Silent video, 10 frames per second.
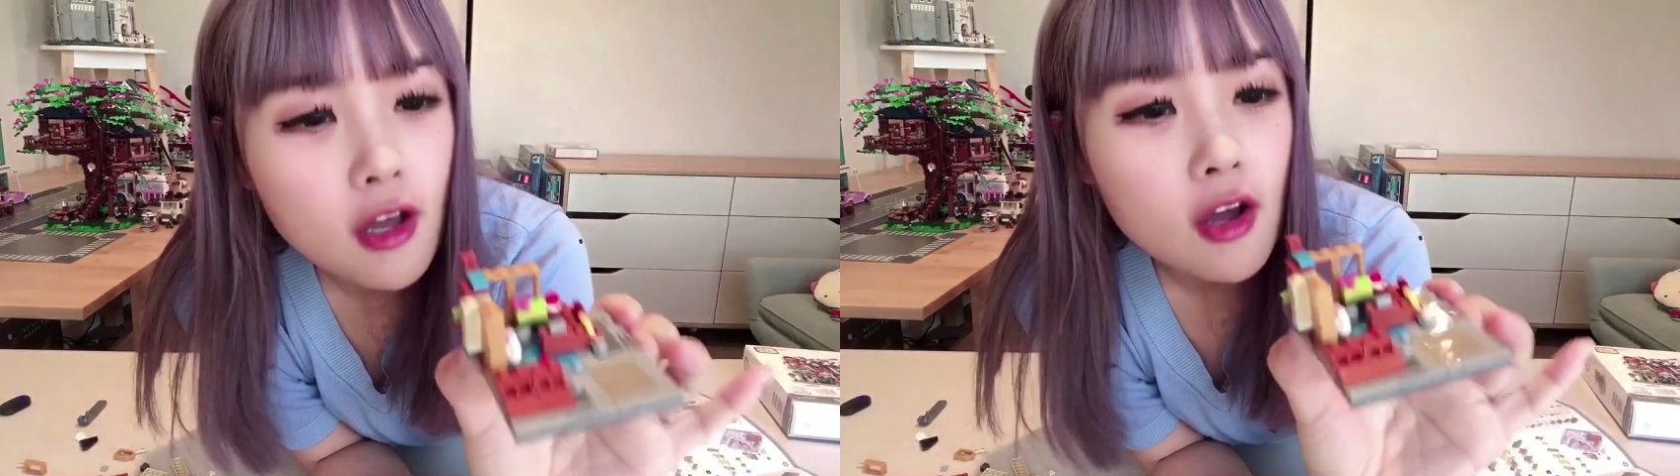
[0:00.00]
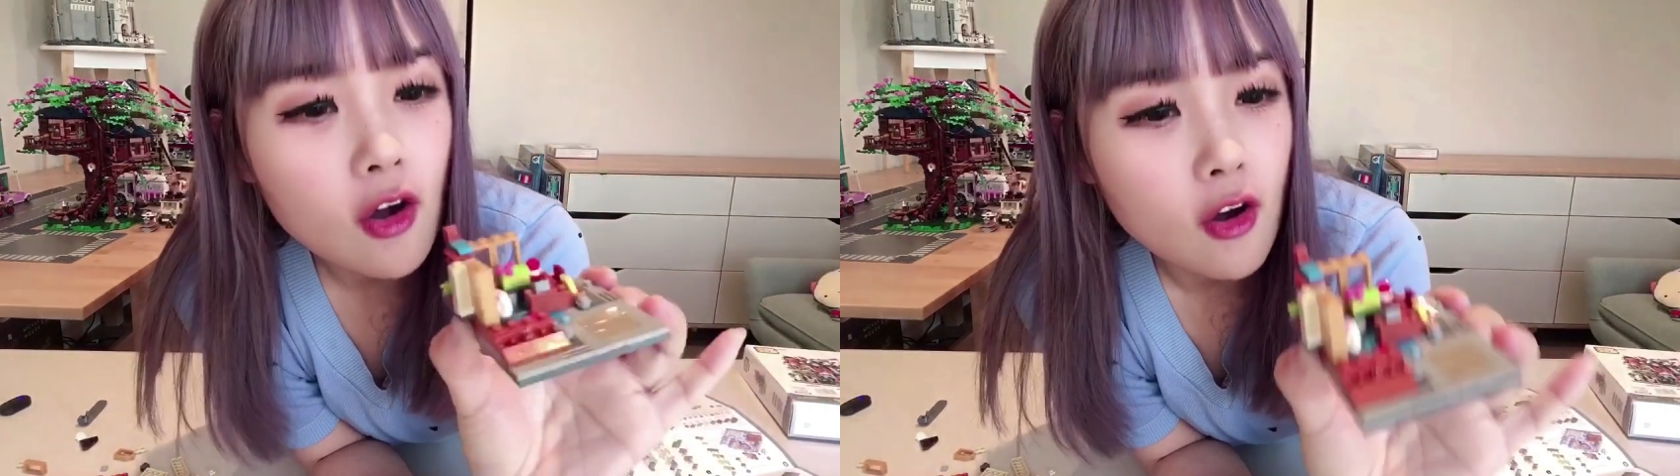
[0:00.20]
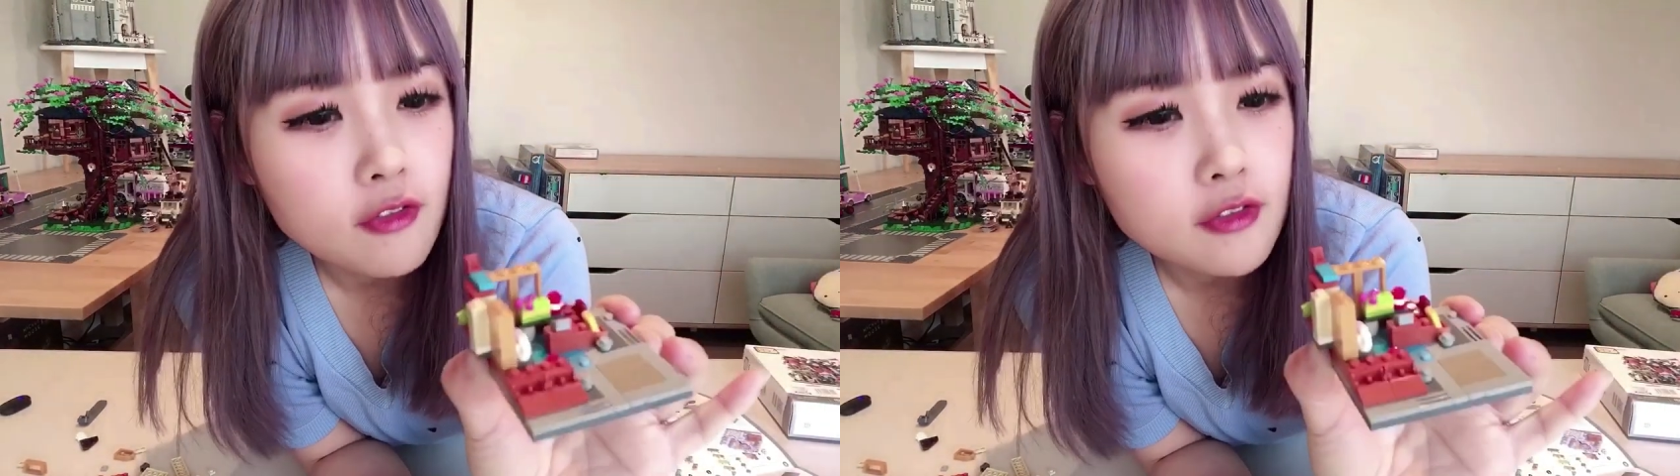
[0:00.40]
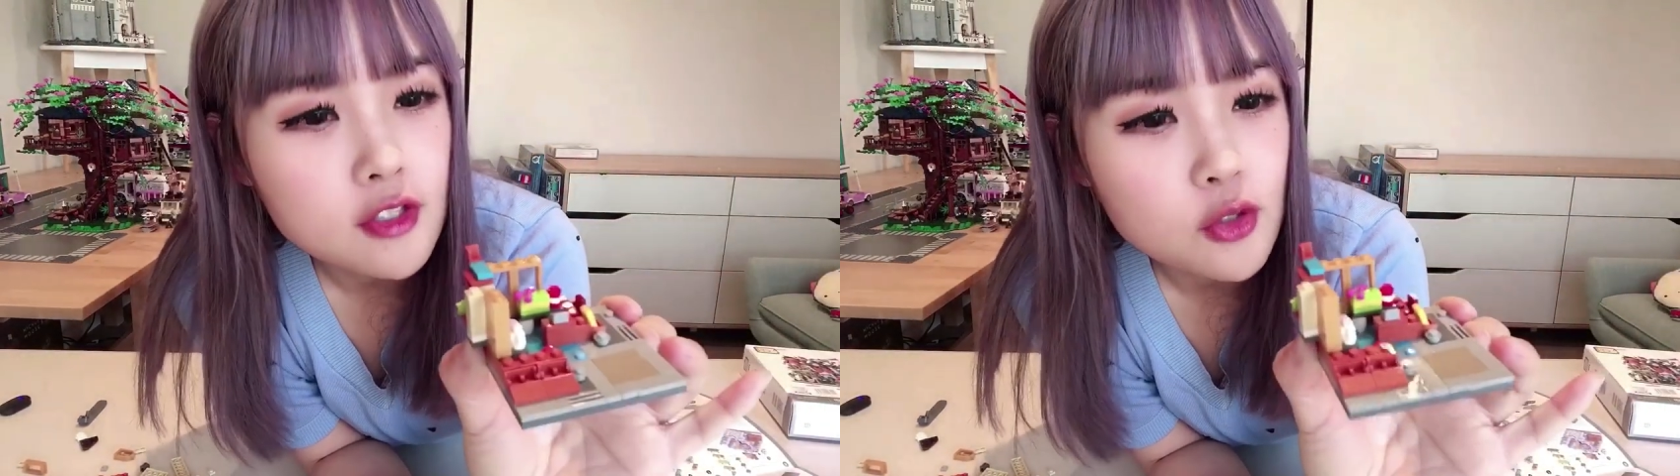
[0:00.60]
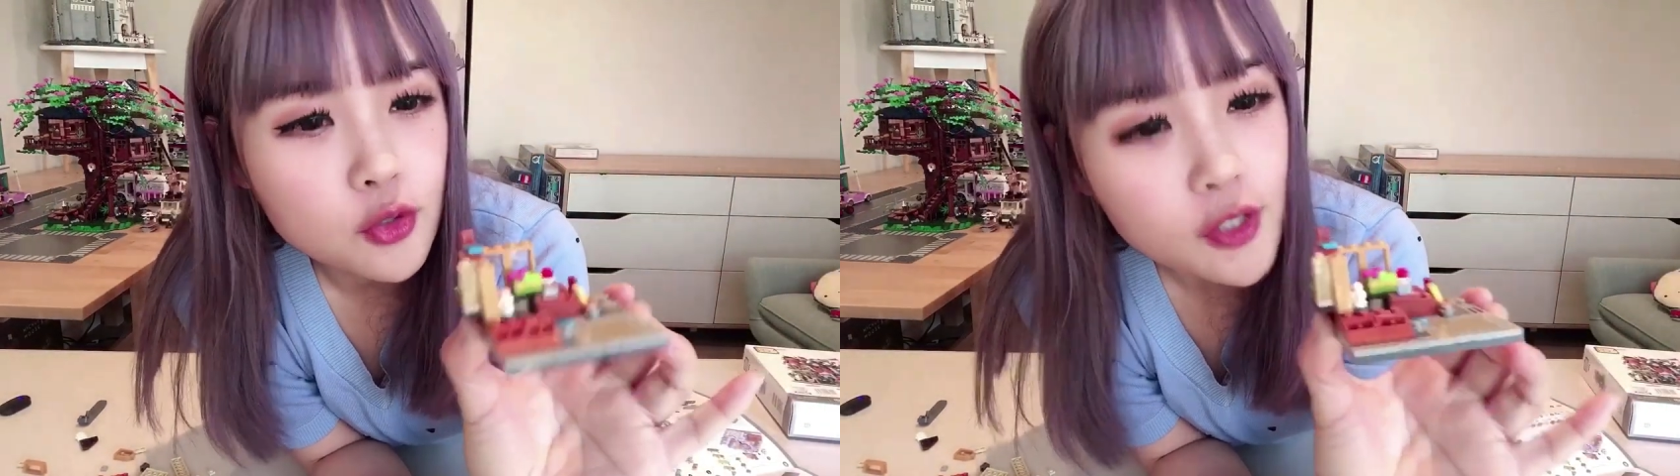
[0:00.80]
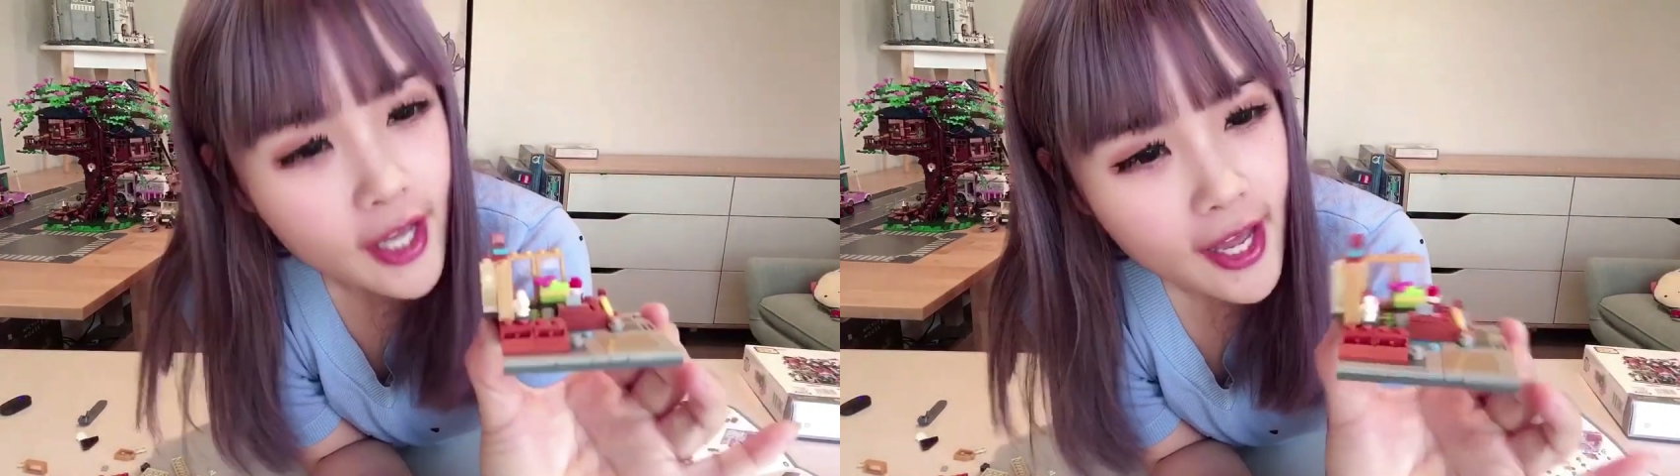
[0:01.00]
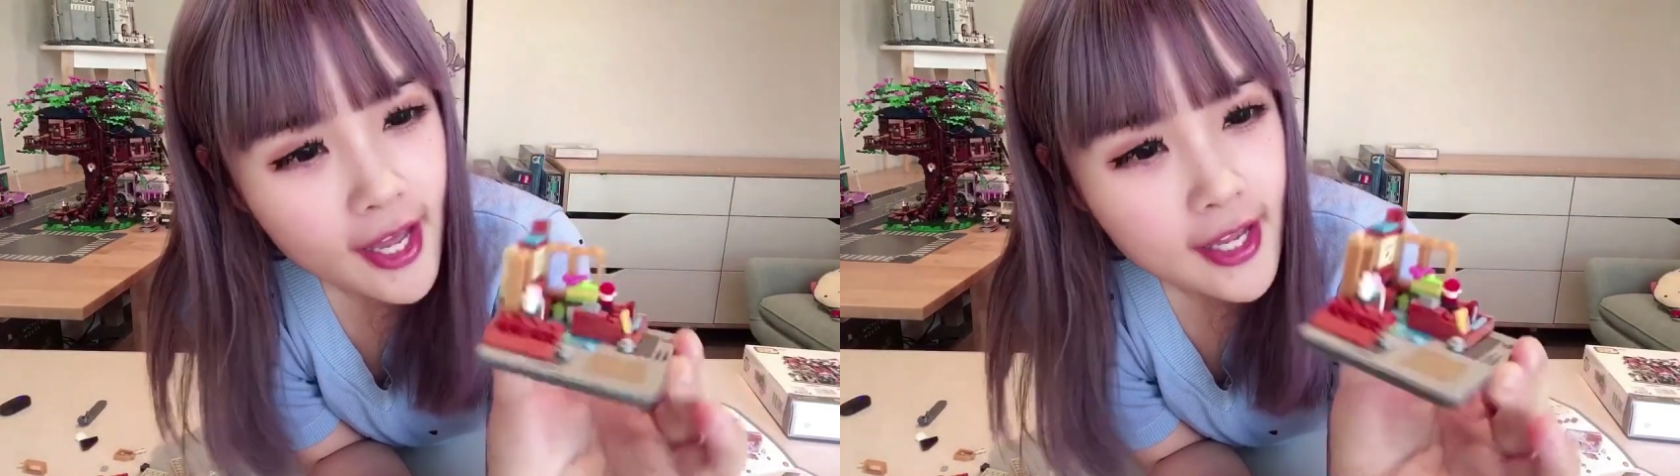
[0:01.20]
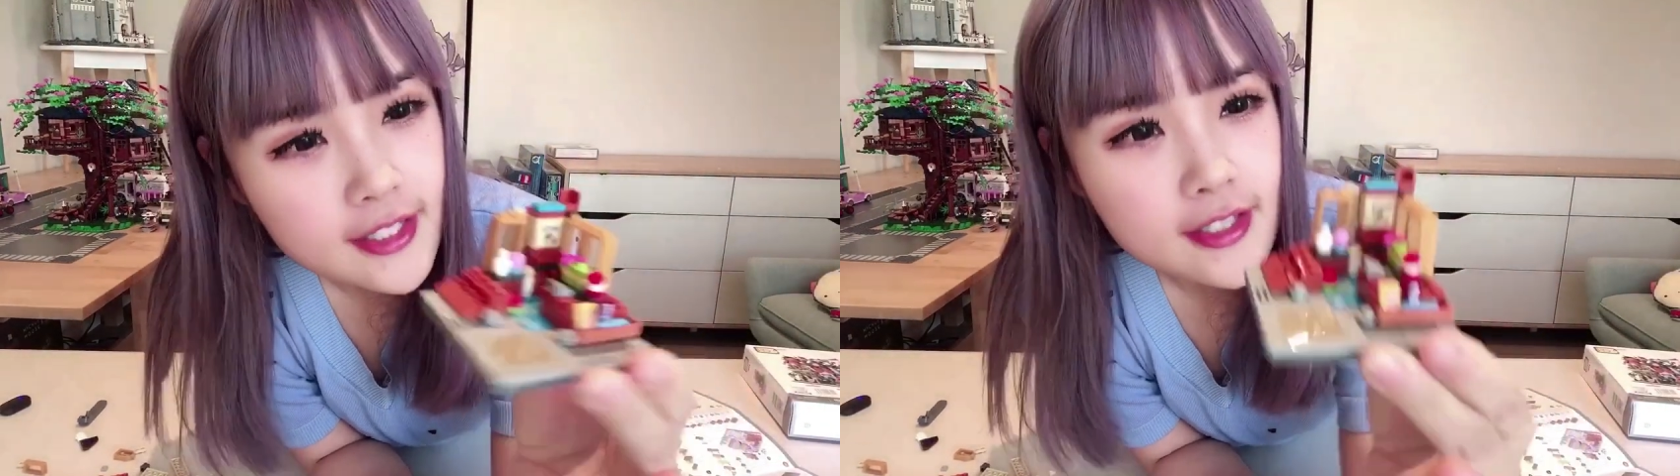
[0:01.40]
of the store and